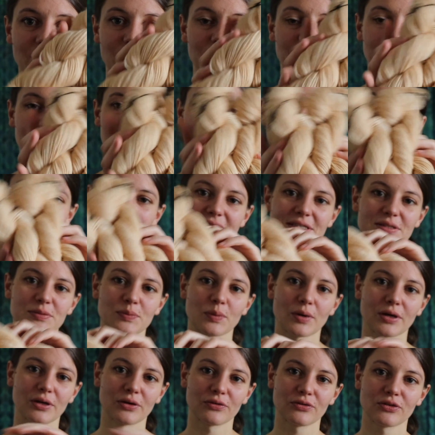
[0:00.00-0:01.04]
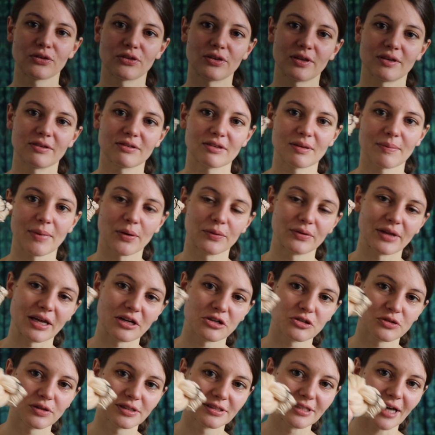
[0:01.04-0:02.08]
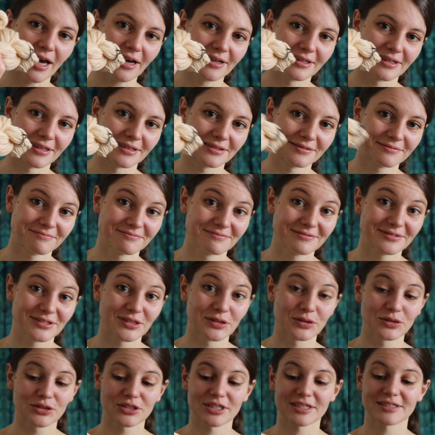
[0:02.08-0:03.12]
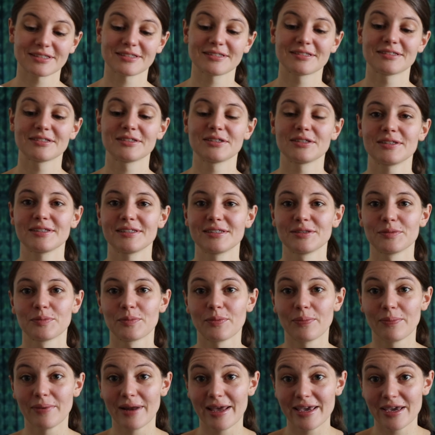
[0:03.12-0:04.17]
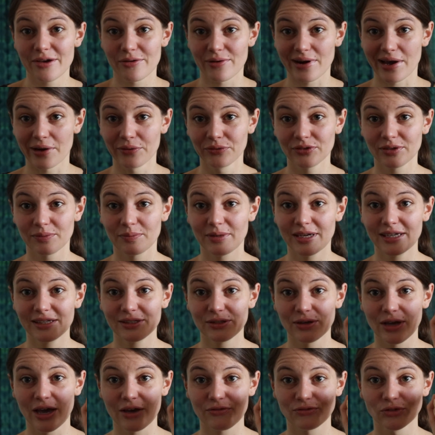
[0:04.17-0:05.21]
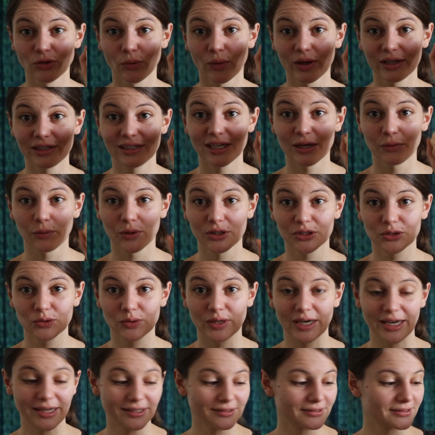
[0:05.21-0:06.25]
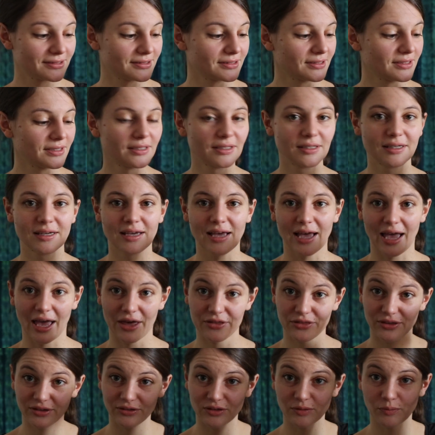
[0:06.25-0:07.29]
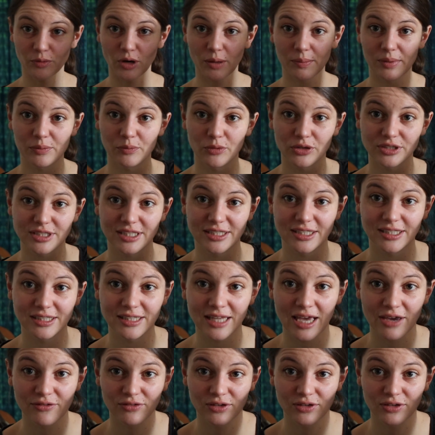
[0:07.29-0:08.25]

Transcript: And this is one of the things about natural dyeing. You play around a bit, you have no idea what you get. I think the problem was I didn't have